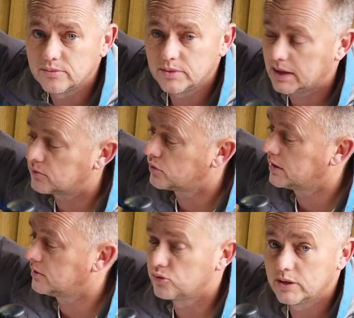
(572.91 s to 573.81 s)
Yeah,
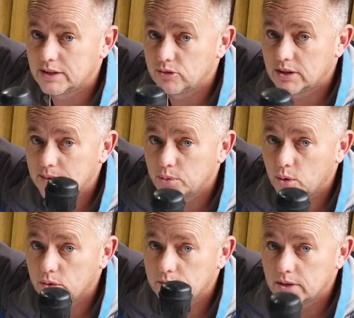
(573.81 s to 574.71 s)
really, really, really
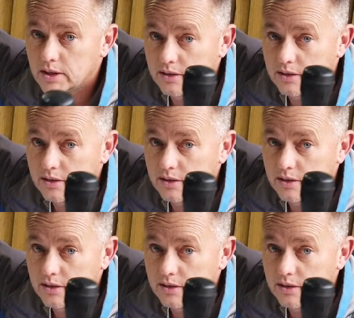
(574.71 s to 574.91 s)
important.